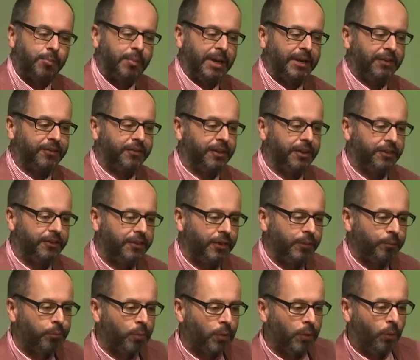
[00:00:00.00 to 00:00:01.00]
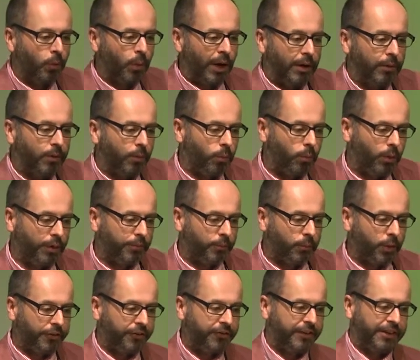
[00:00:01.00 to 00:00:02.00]
means that
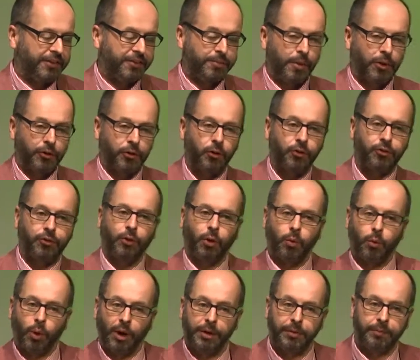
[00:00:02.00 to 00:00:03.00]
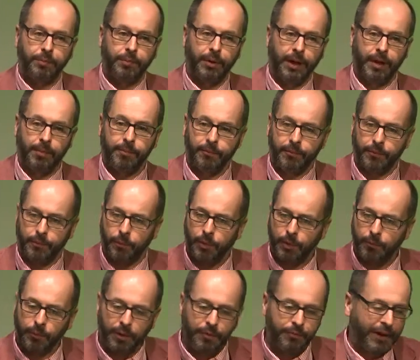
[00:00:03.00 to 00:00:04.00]
one set of models or one
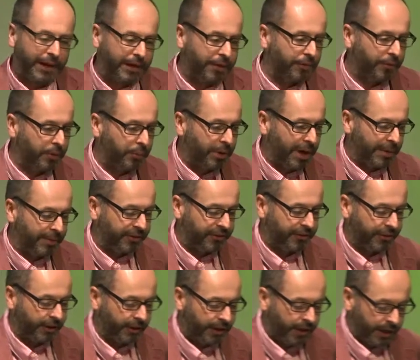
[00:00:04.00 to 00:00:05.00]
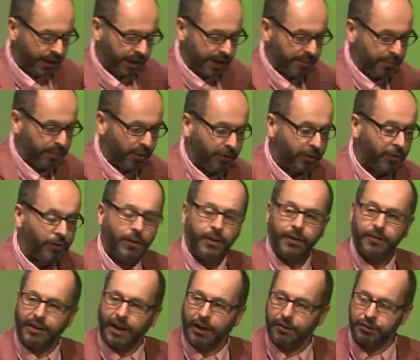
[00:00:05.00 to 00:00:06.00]
value of the parameter in the model
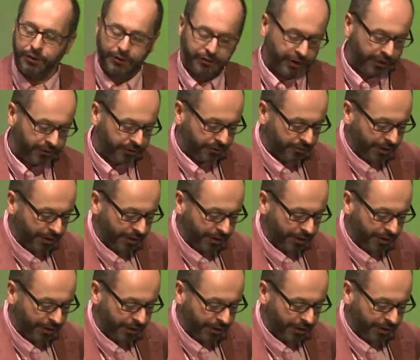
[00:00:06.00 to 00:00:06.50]
tells you it's going to